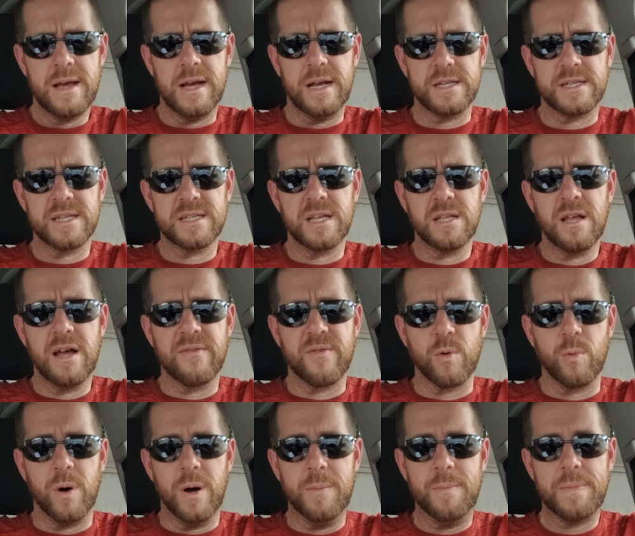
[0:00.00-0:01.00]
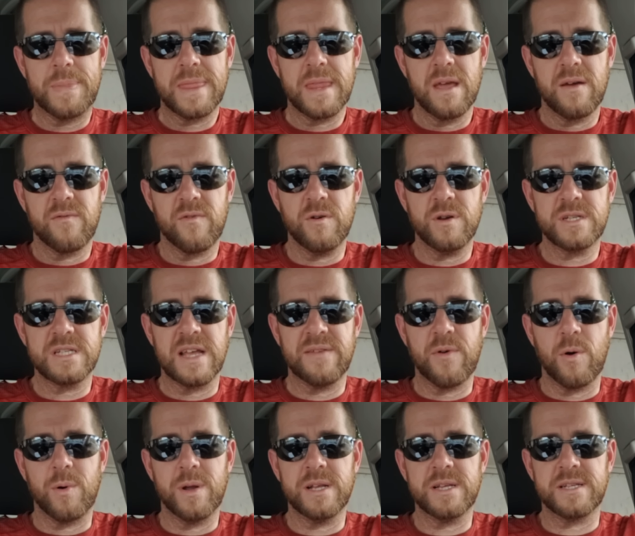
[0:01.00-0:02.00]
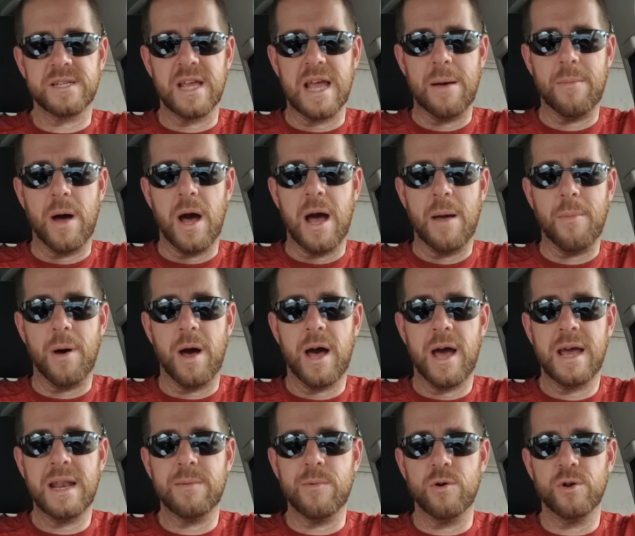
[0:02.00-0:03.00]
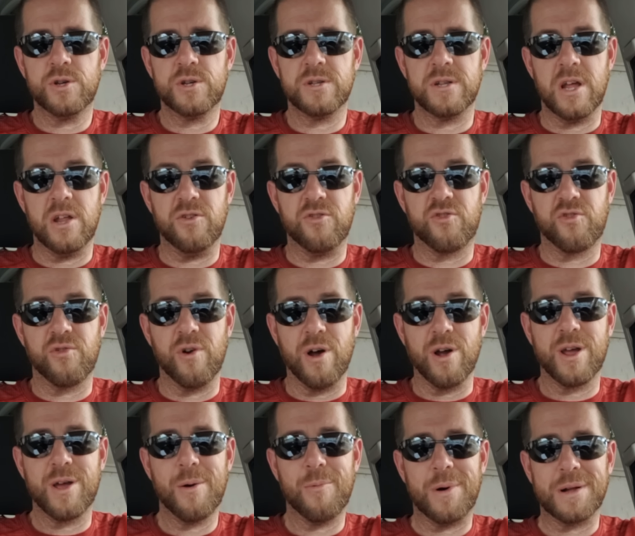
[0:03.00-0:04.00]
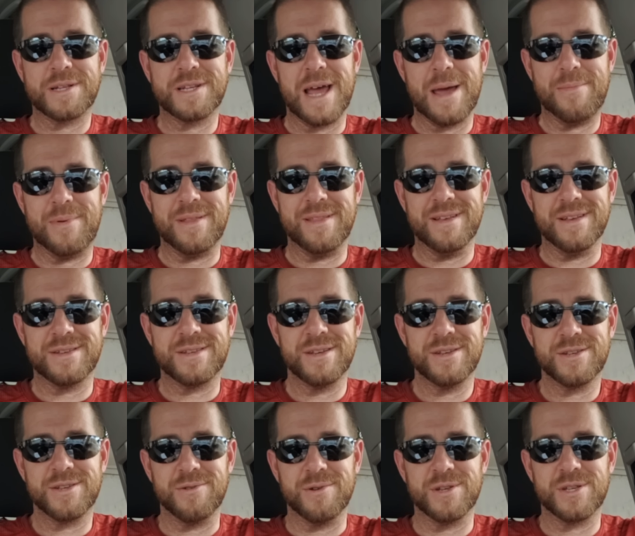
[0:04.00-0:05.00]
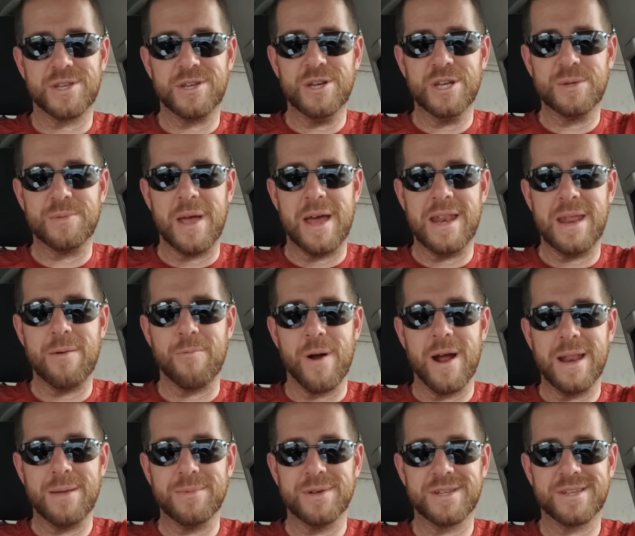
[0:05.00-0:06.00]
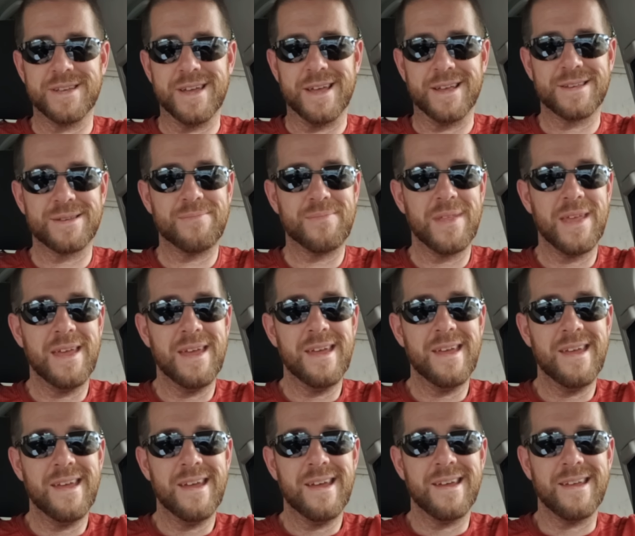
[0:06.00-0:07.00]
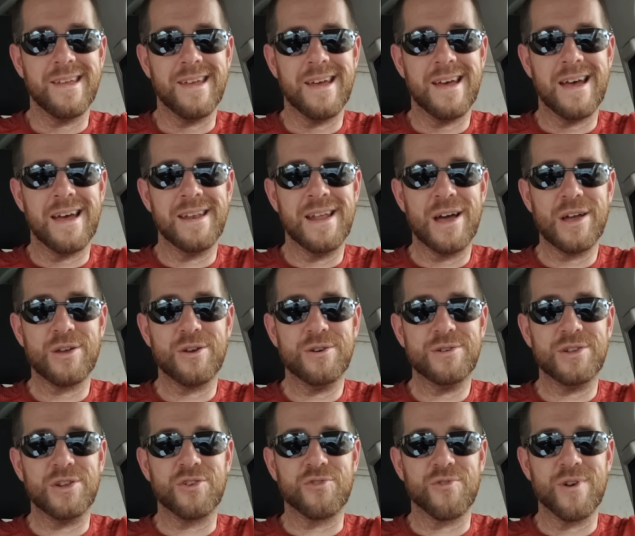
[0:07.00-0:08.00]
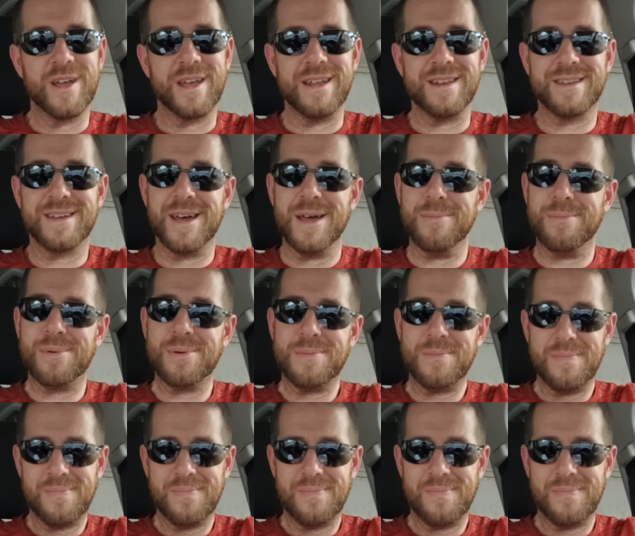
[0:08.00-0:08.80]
He says, hello, everyone. First up, I want to say I'm high in emotion and drunk while typing this, so excuse any writing mistakes. Yeah, not good to drink and type.